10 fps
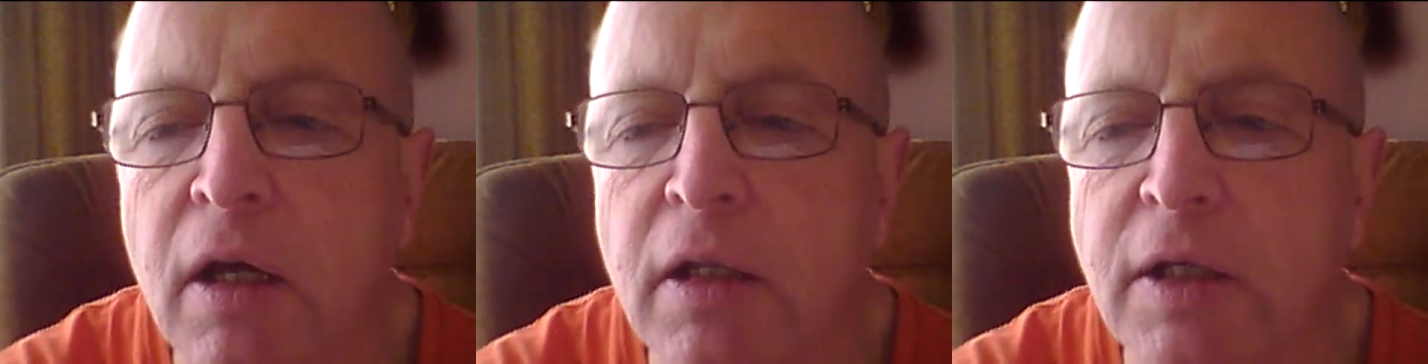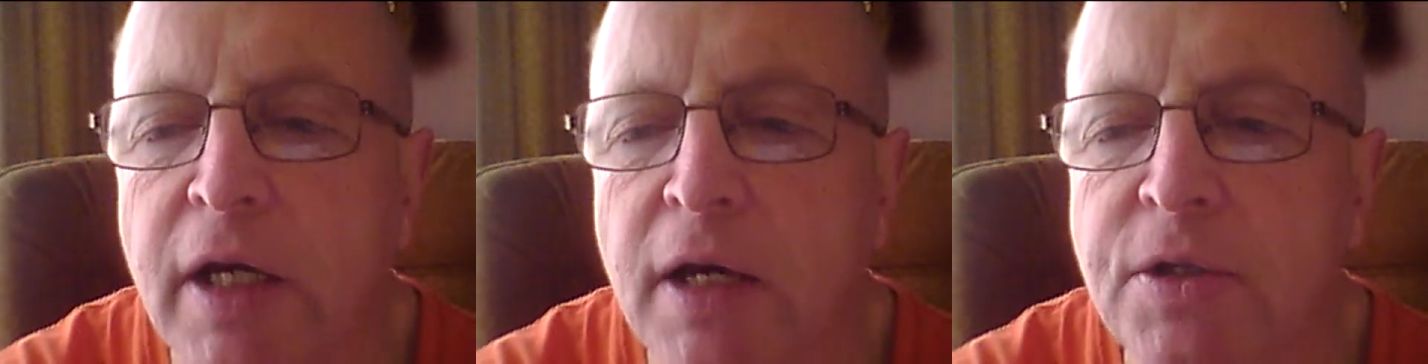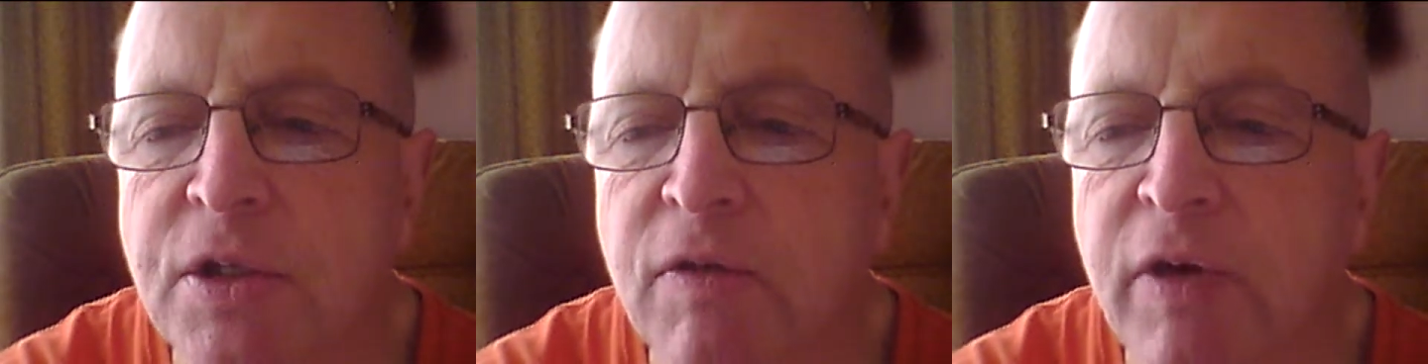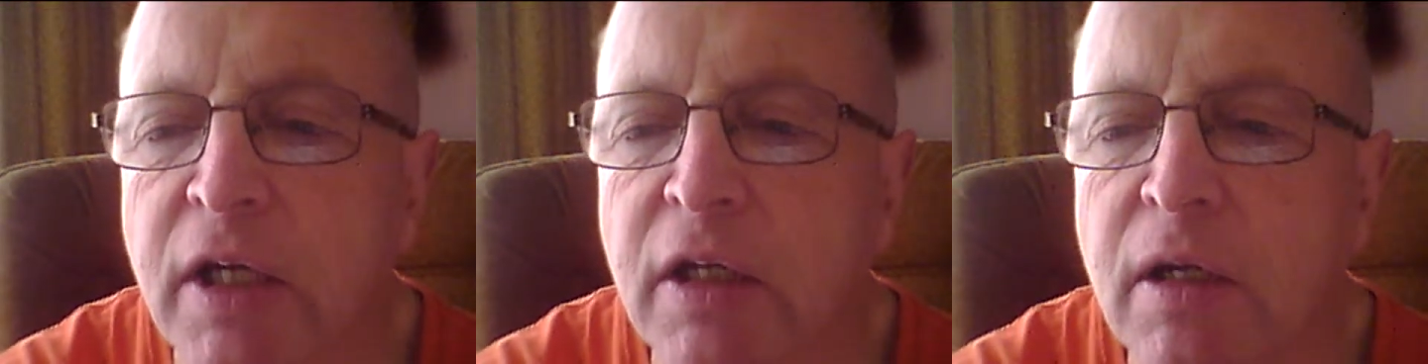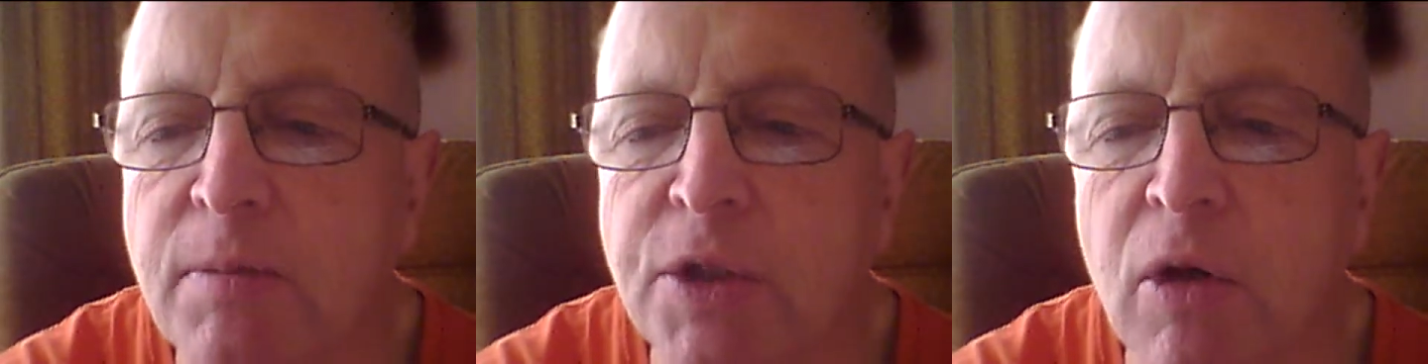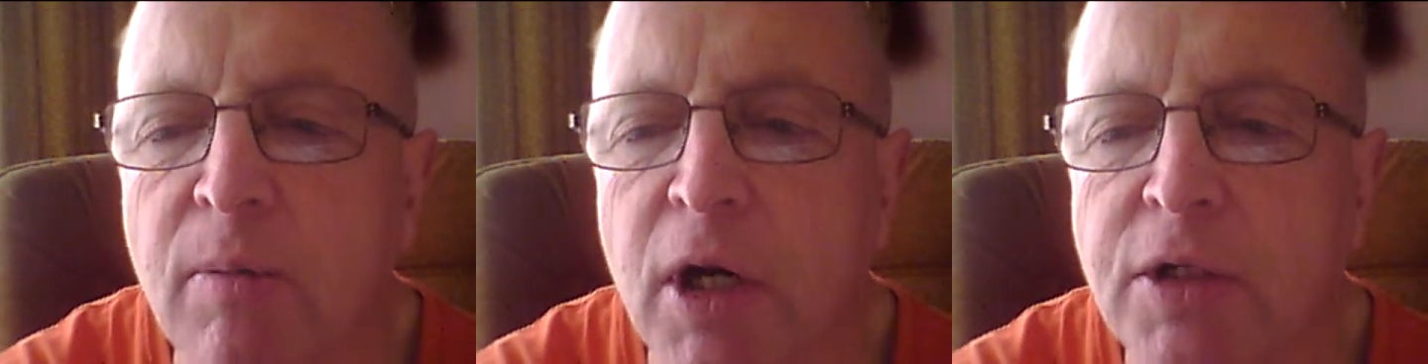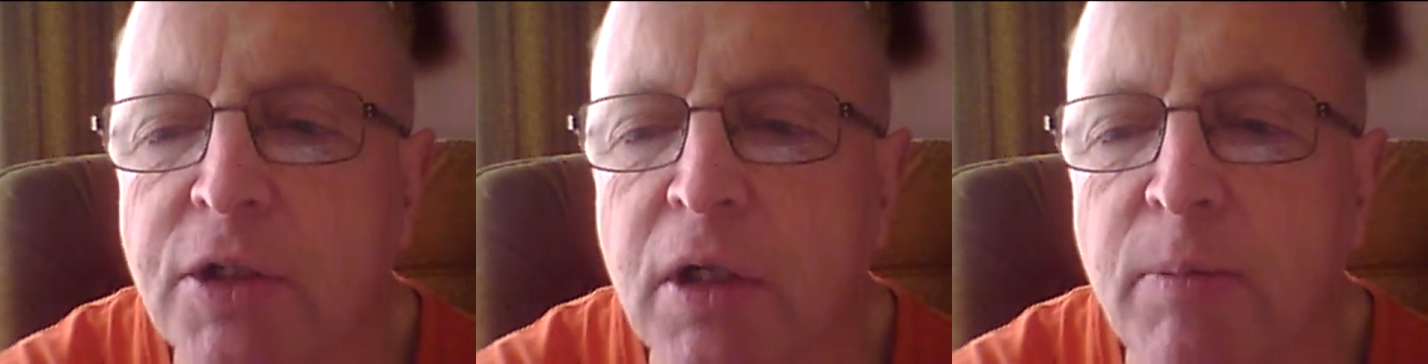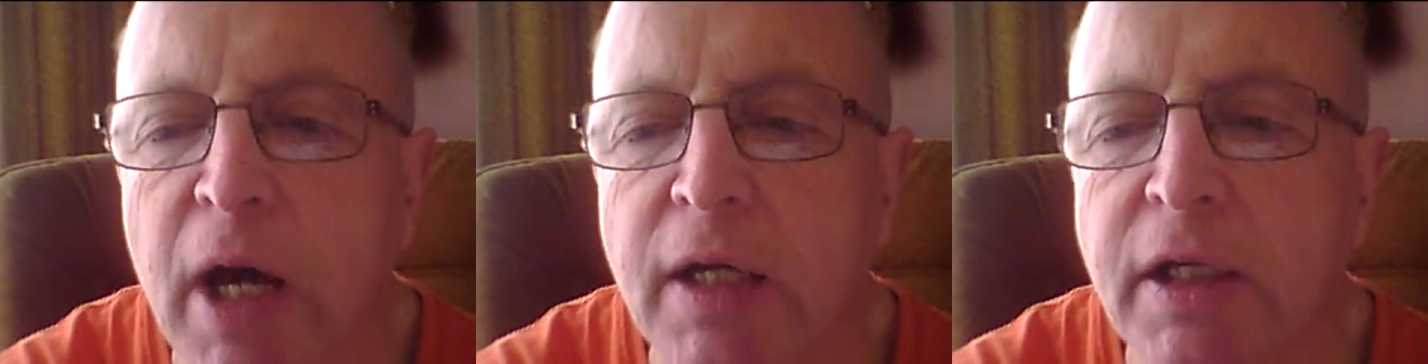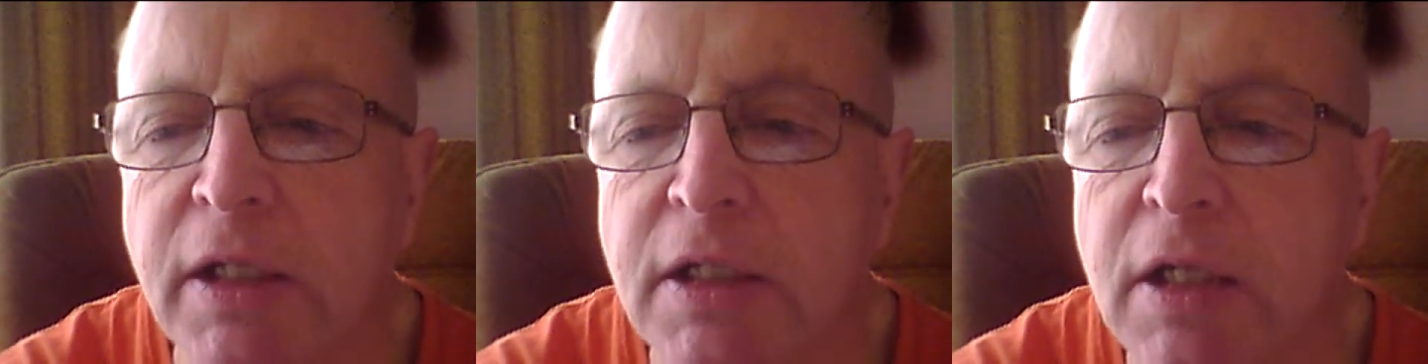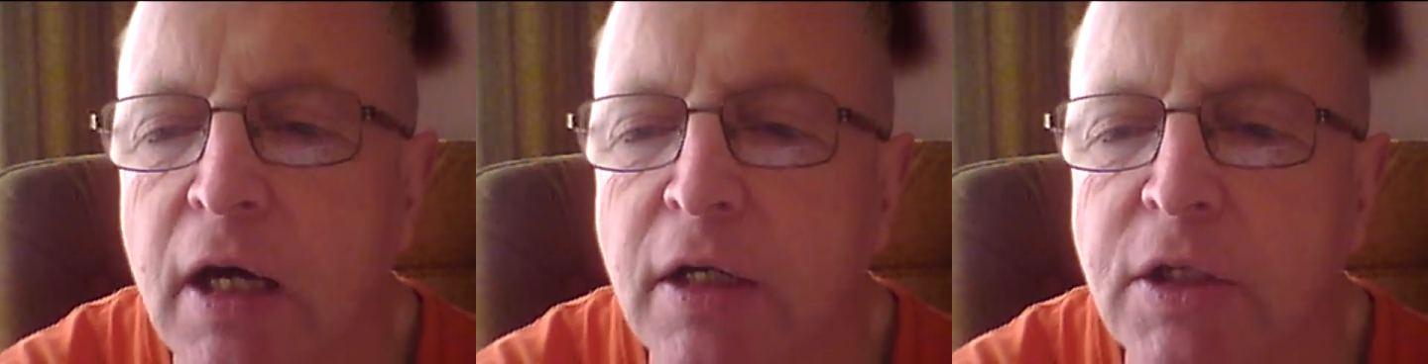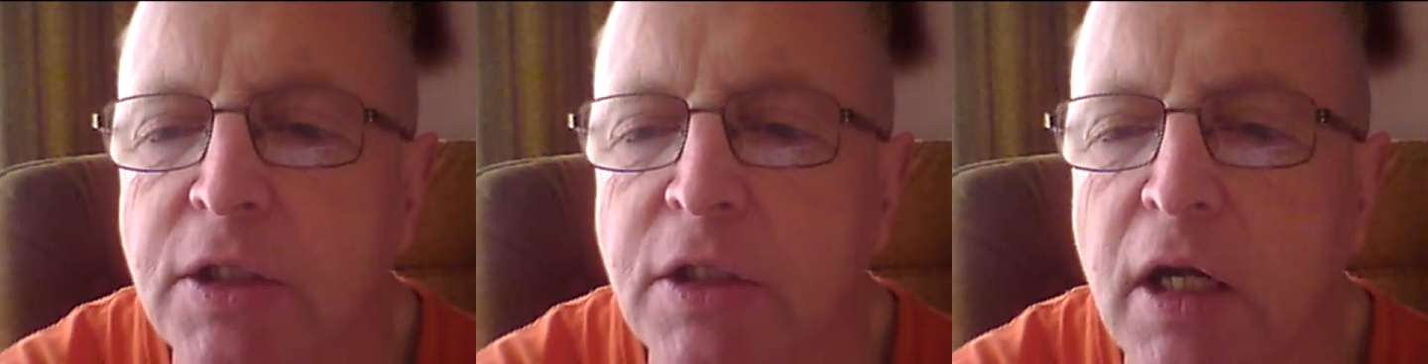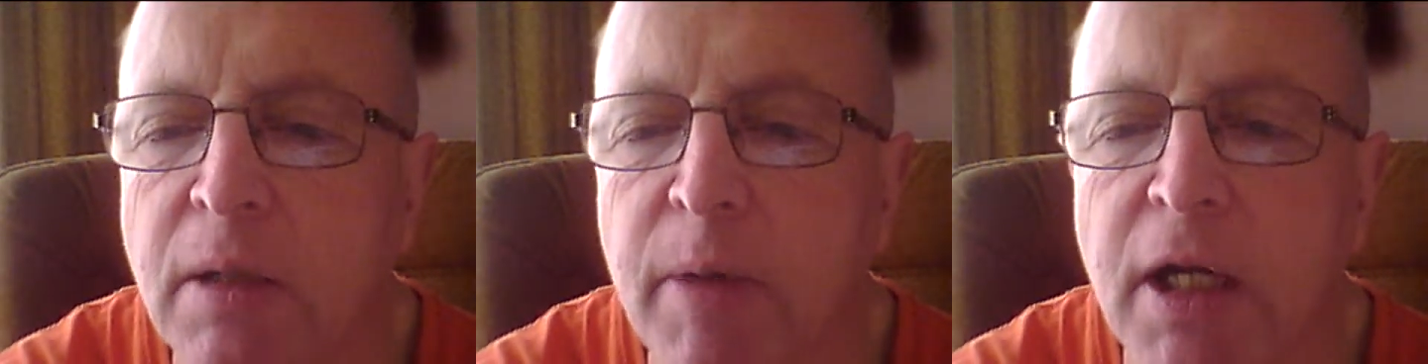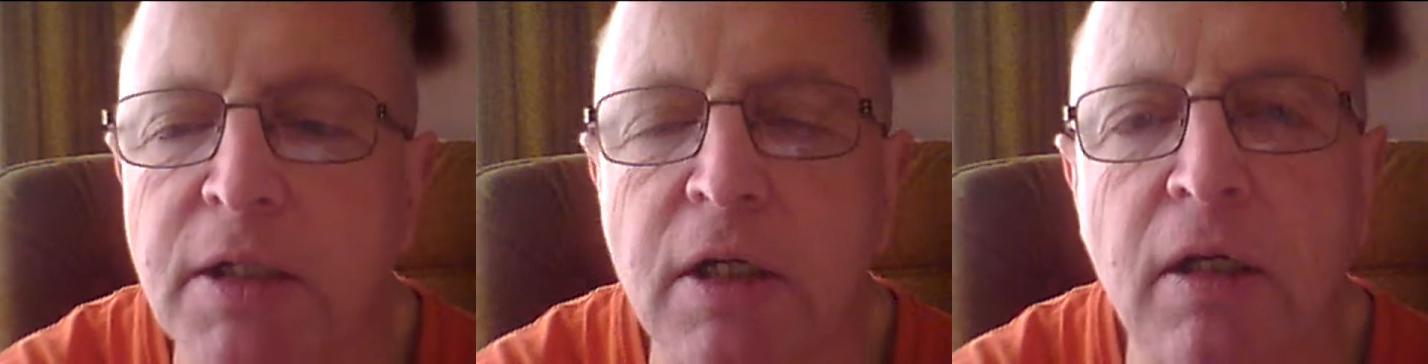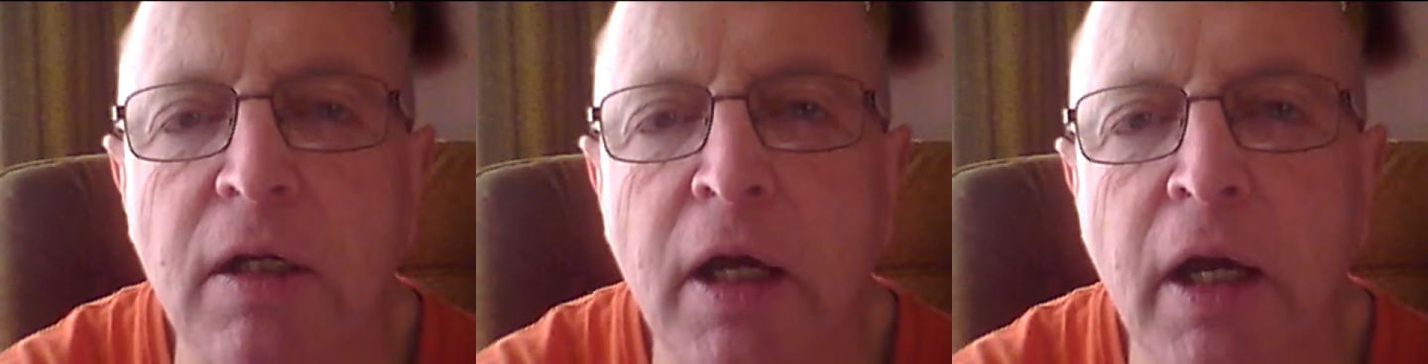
The deaths affected him so much that Banting decided to study medicine